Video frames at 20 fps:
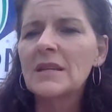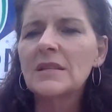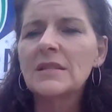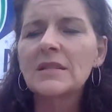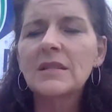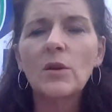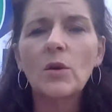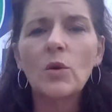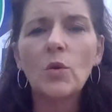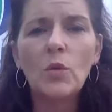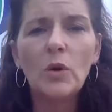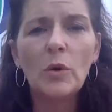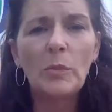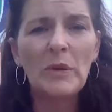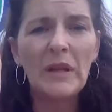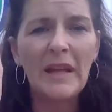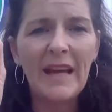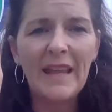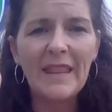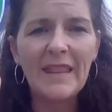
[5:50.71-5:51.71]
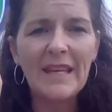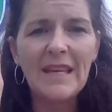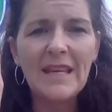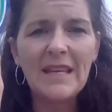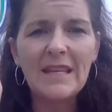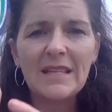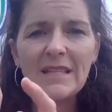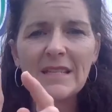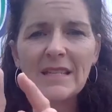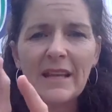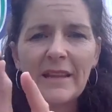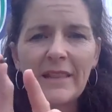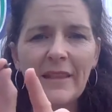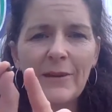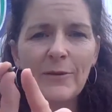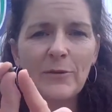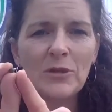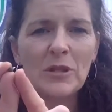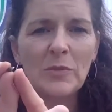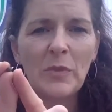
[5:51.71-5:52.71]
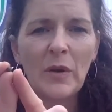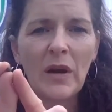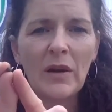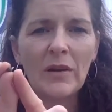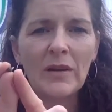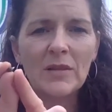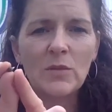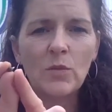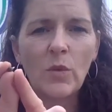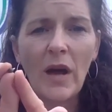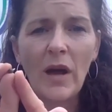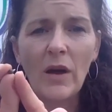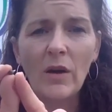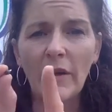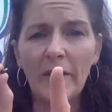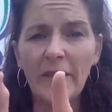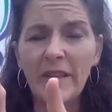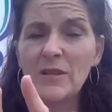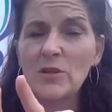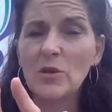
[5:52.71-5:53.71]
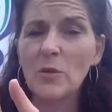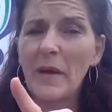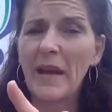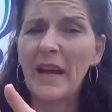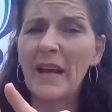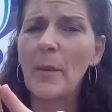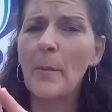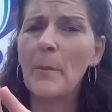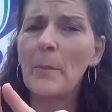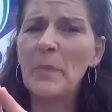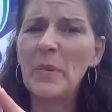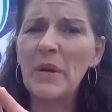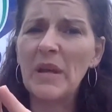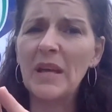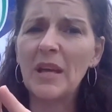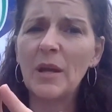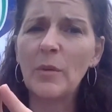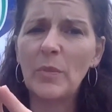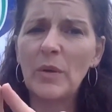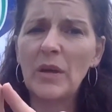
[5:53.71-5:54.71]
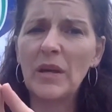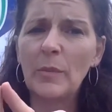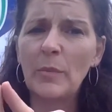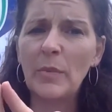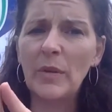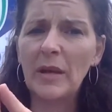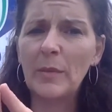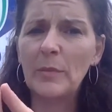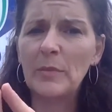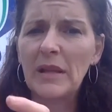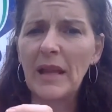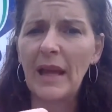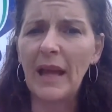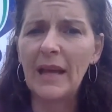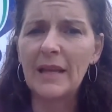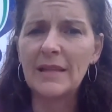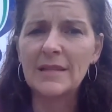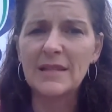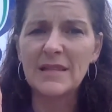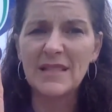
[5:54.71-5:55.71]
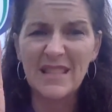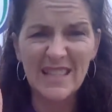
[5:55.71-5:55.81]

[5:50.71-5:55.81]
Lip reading: So we'll plant these and they'll sprout as well. And these will make big, big, big plants.